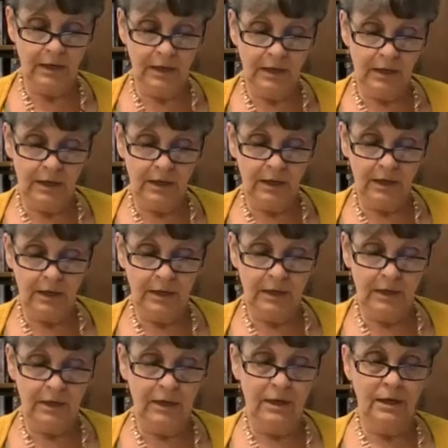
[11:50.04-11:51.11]

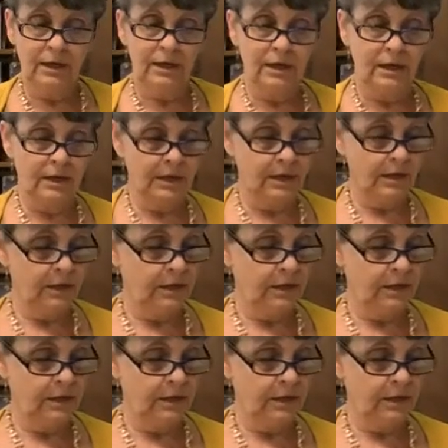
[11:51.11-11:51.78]
(no one is talking)